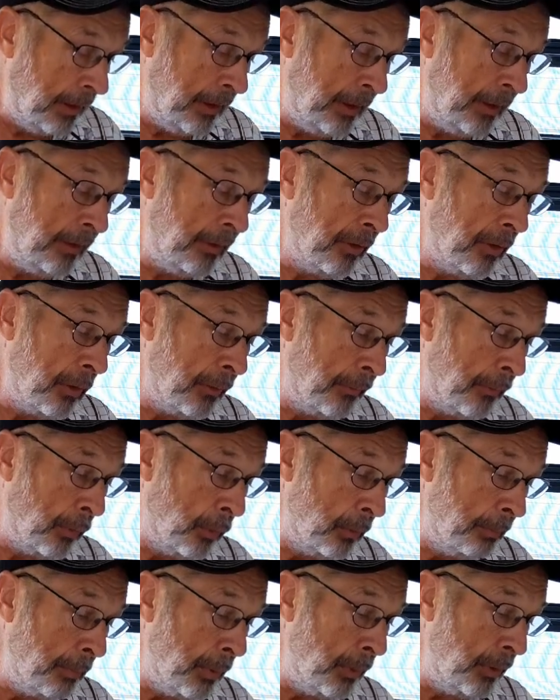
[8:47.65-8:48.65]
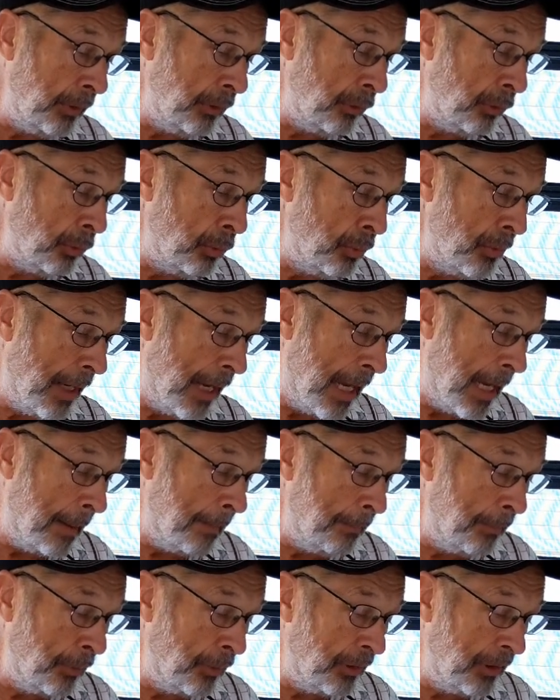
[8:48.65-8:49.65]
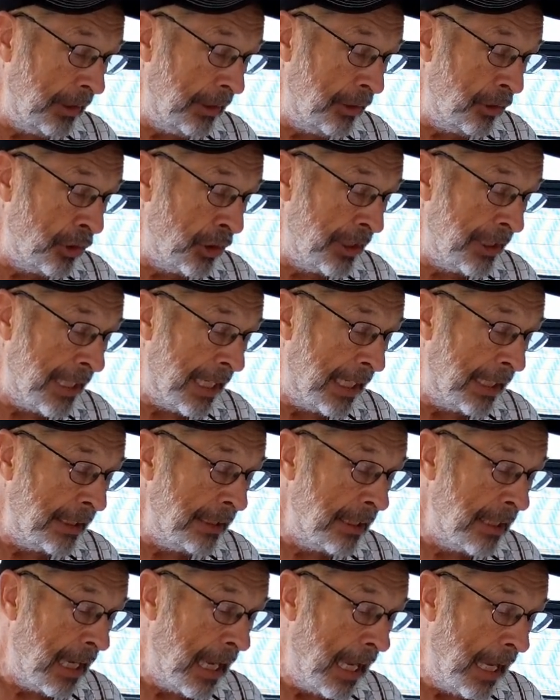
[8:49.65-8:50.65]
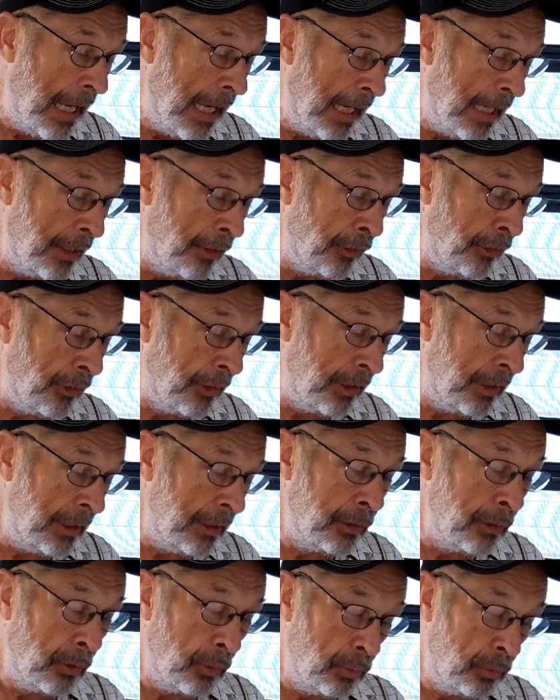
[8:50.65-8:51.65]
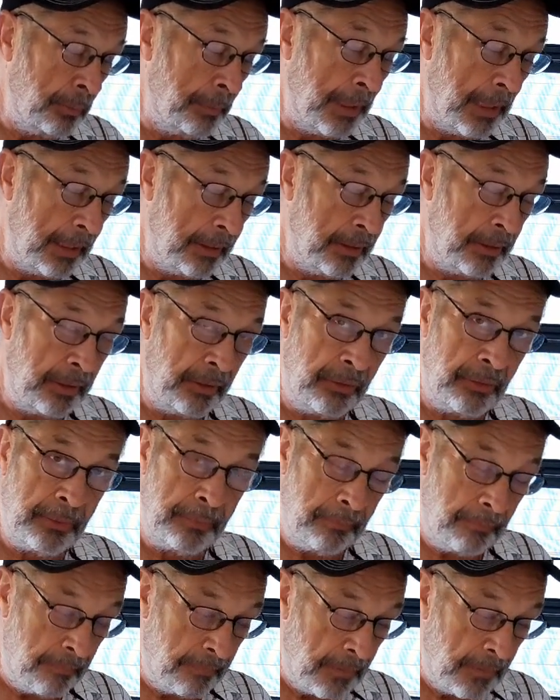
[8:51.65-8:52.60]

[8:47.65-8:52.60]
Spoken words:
These are 4.2 amps DJI R3 drone batteries.